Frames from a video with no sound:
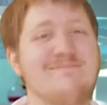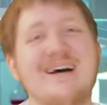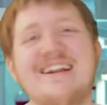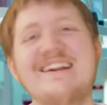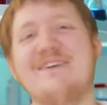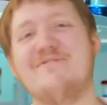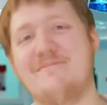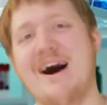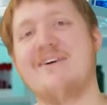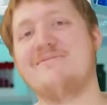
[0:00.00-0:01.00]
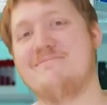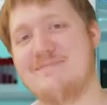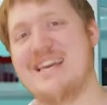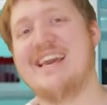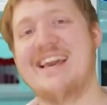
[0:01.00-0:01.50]
But enough about
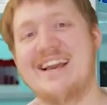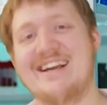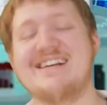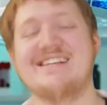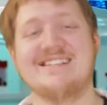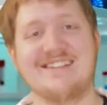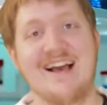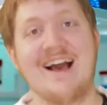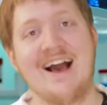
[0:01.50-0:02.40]
me, because